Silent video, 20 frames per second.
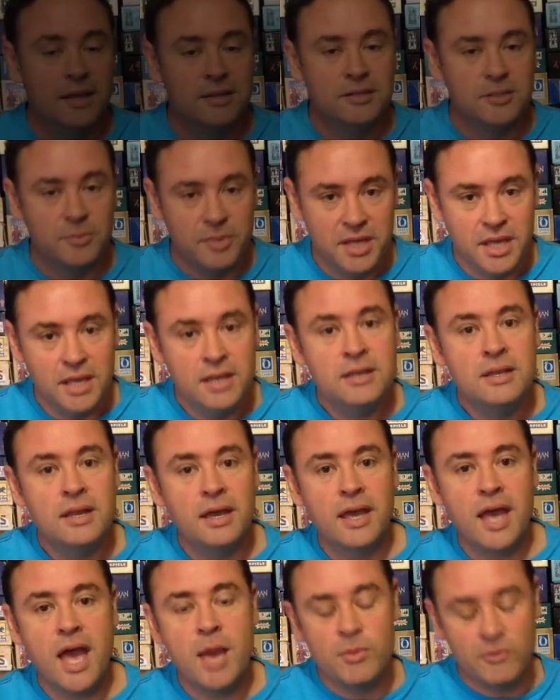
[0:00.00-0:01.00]
To begin a
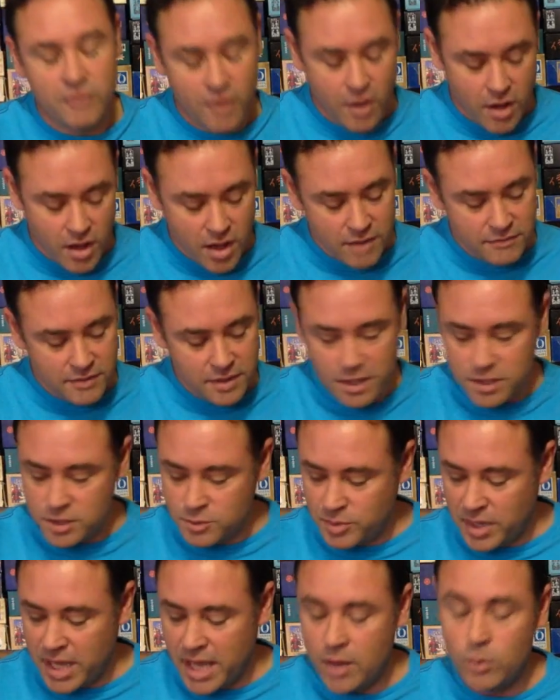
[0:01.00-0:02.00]
game of Hive, each
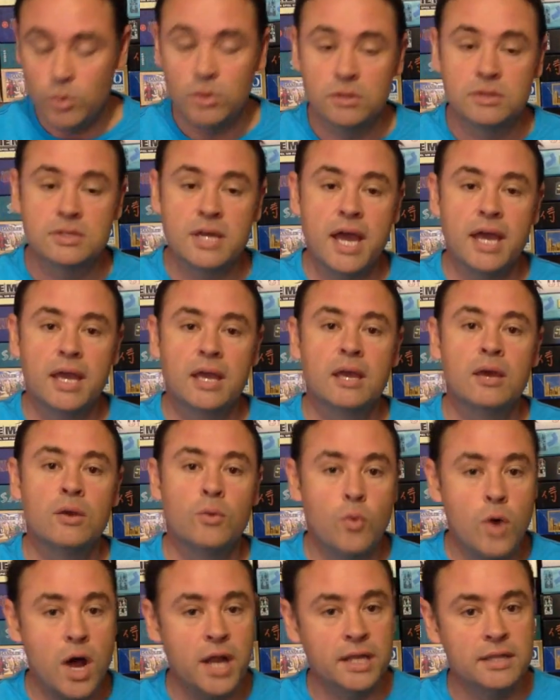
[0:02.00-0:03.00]
player will take
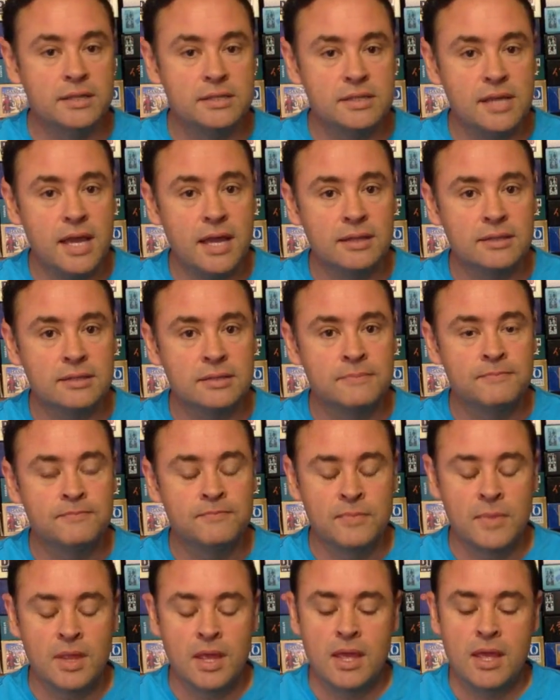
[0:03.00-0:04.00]
one insect,
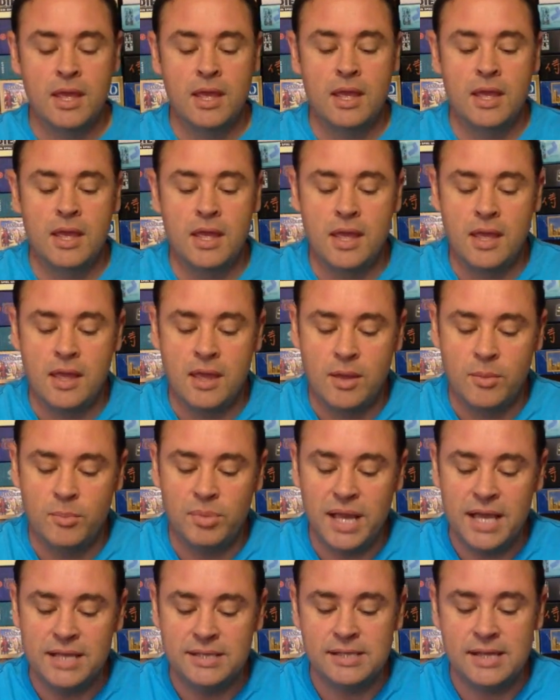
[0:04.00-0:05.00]

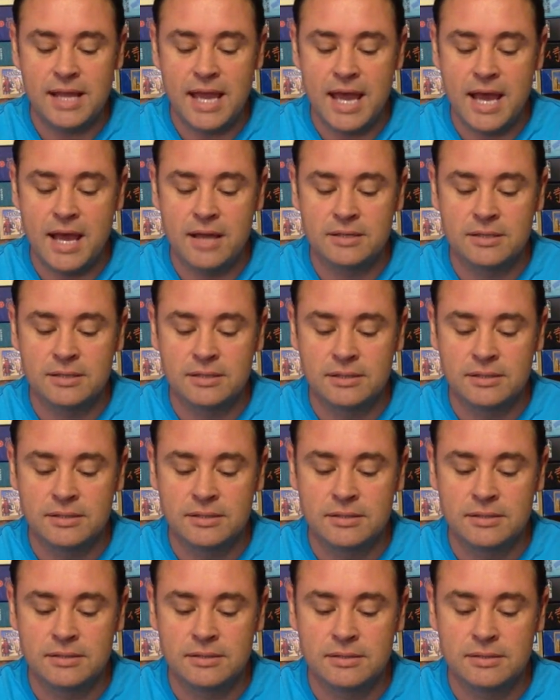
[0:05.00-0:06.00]
place it out
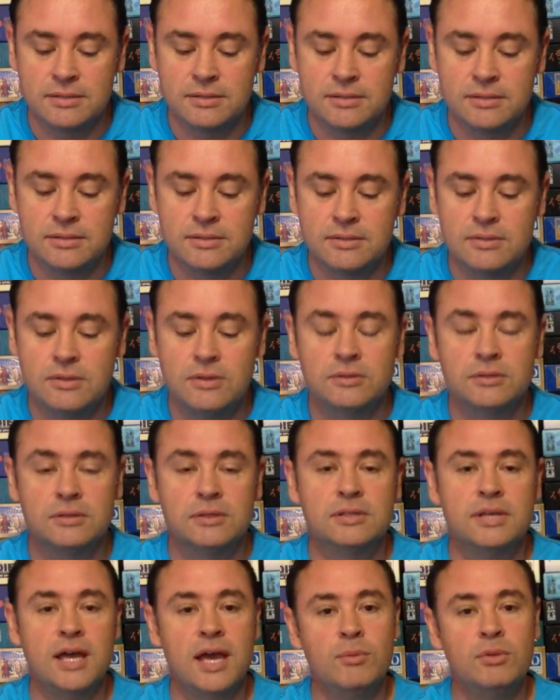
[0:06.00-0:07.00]
onto the
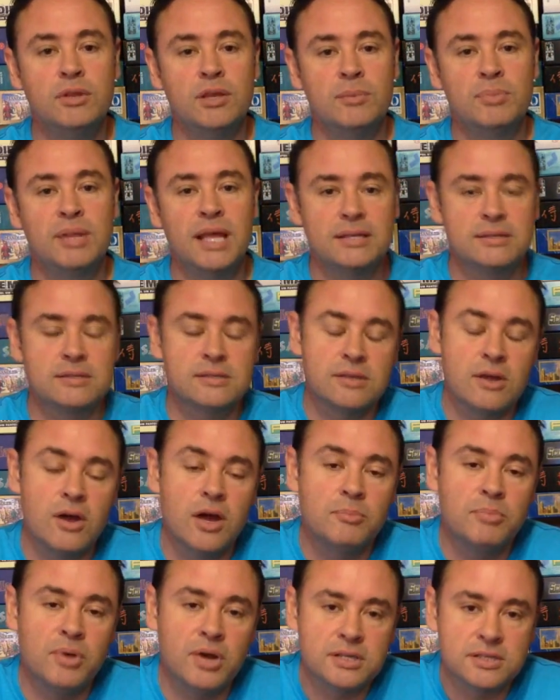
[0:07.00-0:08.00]
table. They're placed
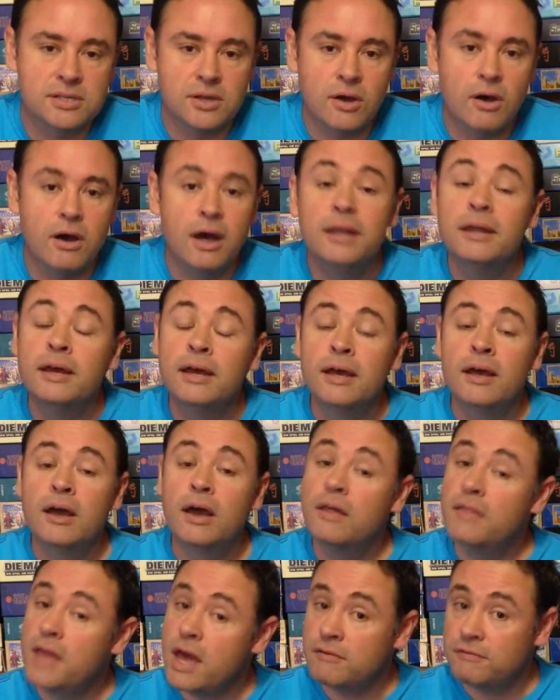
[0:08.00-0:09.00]
side by side,
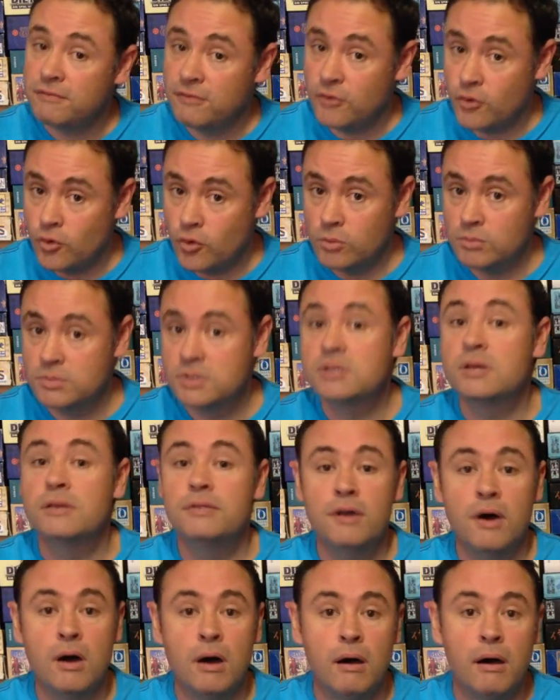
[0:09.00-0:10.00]
and that forms
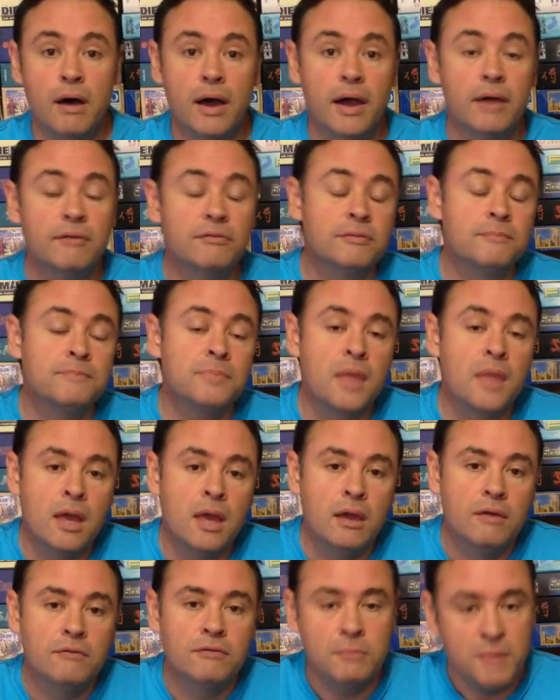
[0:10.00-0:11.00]
the hive.
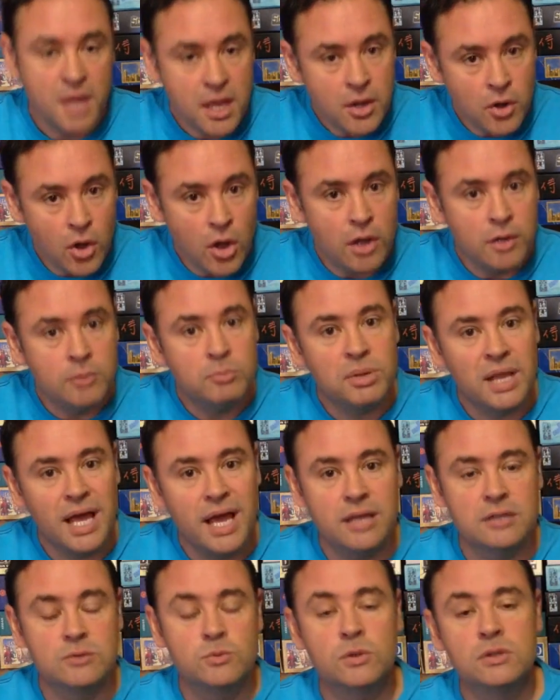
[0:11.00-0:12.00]
From then on,
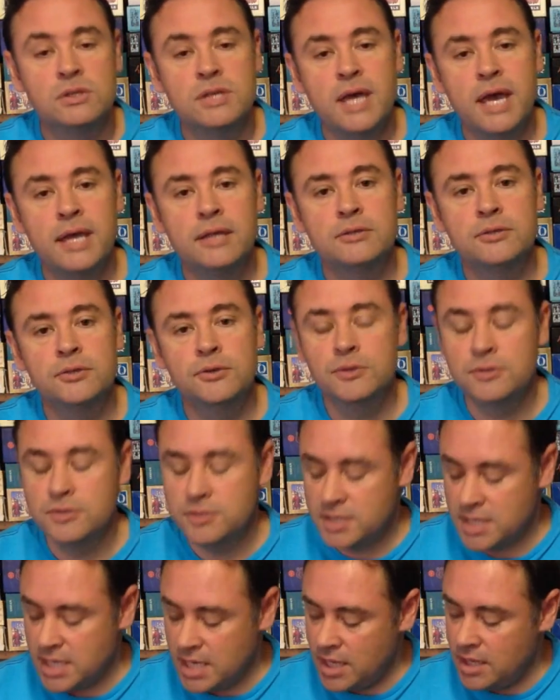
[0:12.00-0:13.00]
players will take turns
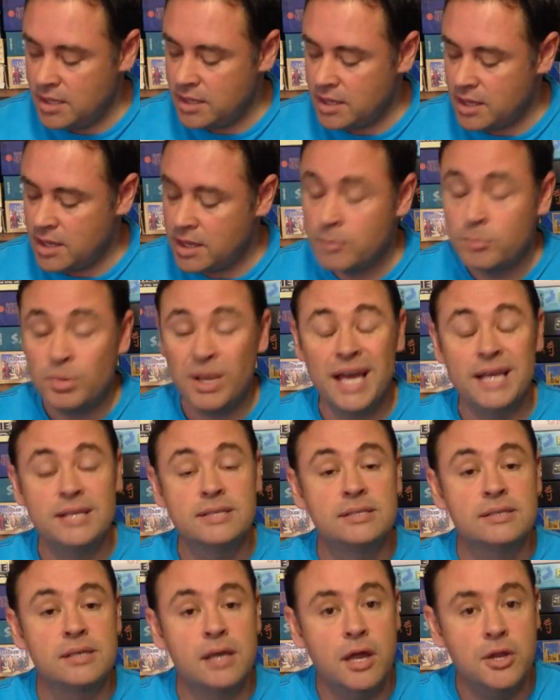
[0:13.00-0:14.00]
to either
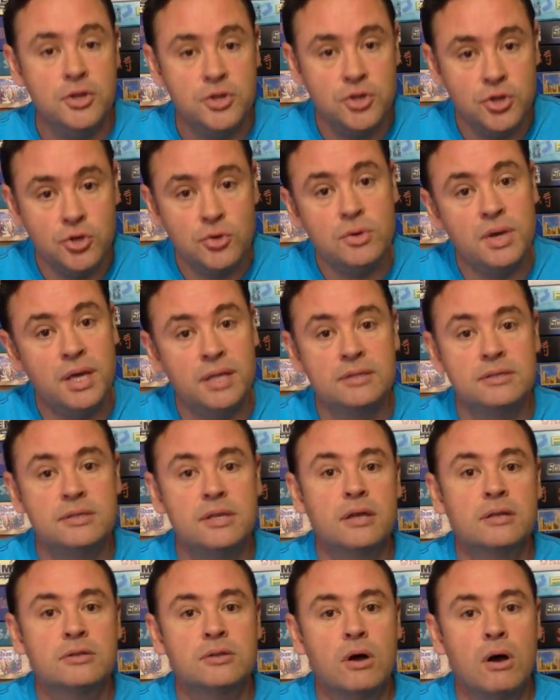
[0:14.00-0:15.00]
place a new
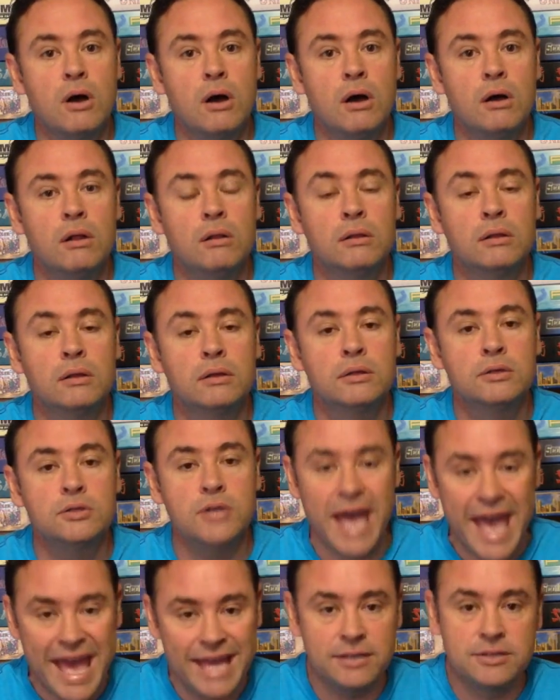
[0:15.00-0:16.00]
insect tile
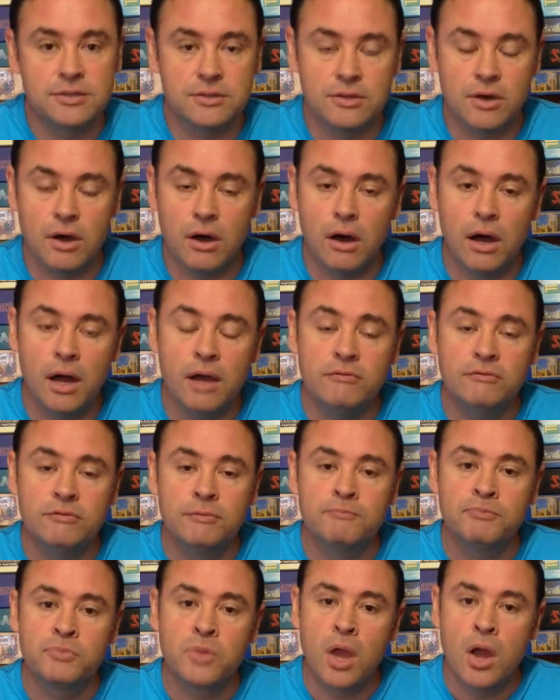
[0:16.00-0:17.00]
to add to the hive,
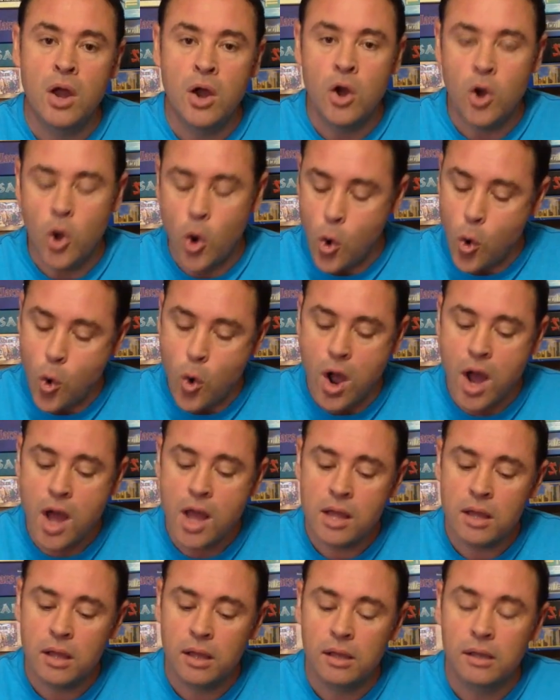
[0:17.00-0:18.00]
or
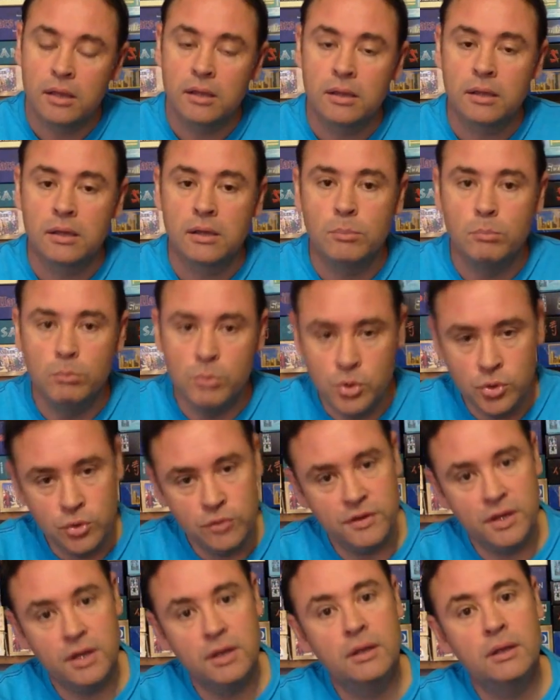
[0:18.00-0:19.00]

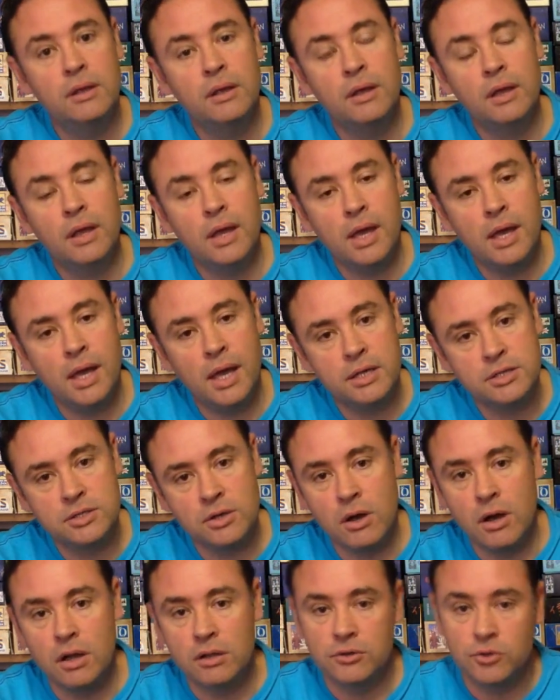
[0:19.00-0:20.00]
moving a
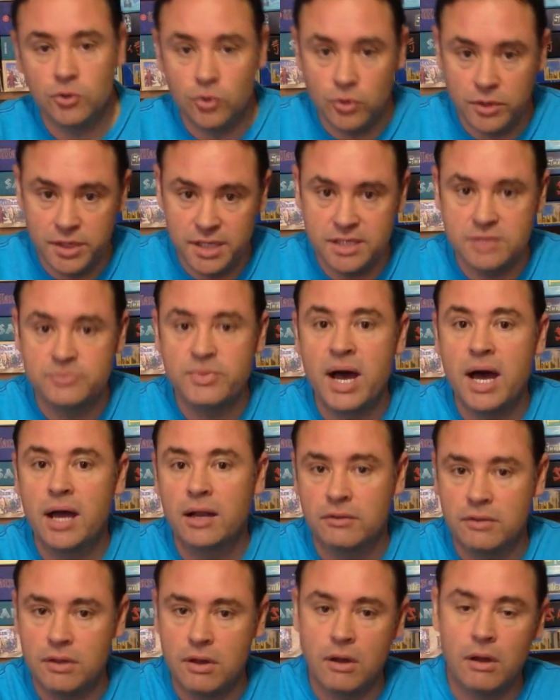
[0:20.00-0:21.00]
tile that already is part
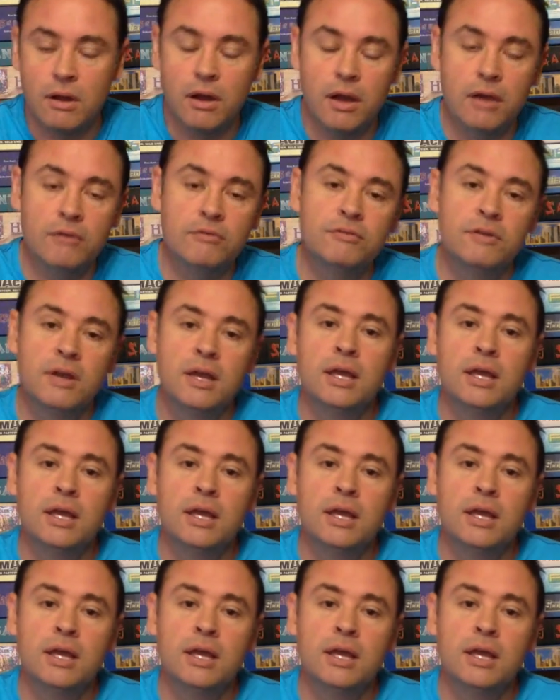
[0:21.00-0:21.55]
of the hive